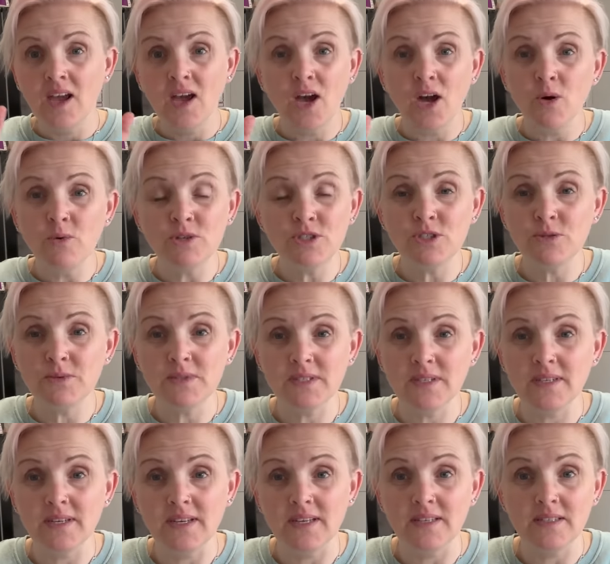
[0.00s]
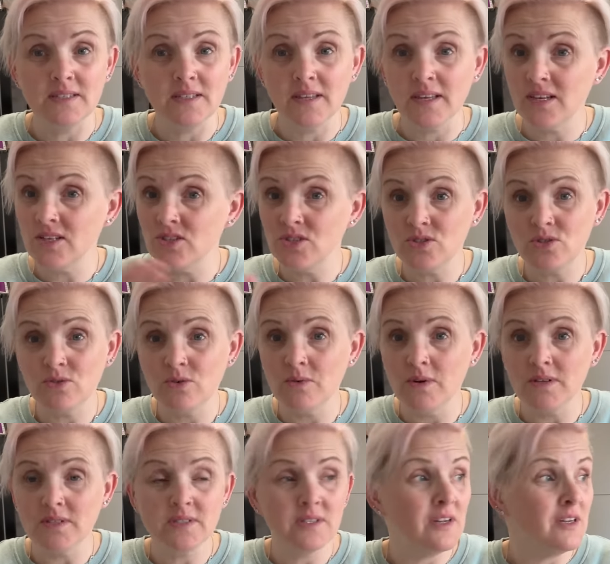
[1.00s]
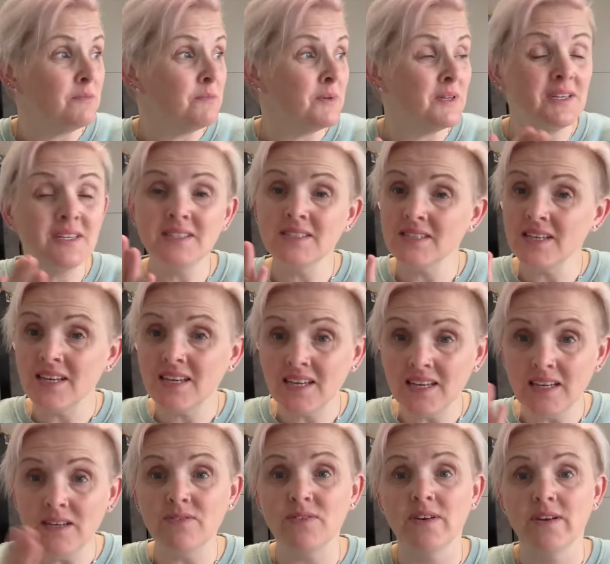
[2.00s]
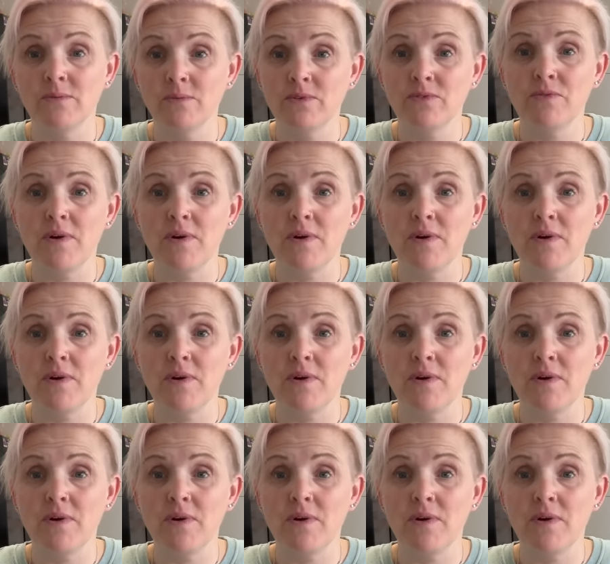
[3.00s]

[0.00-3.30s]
I wish it was sunny so they could just all go outside, but it is heaving it with